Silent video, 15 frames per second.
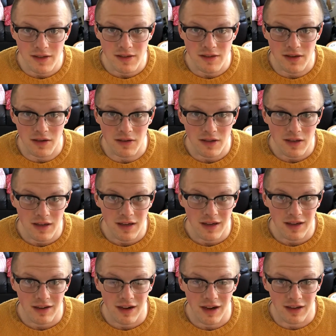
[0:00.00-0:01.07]
So
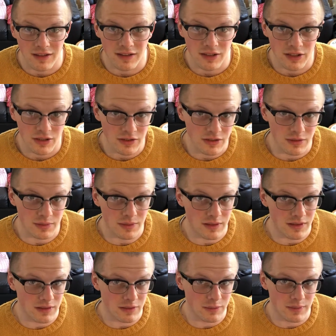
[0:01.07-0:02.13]
I'm going to shut up
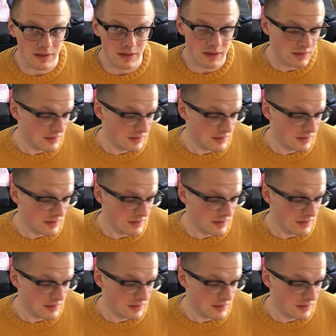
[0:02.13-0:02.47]
a little bit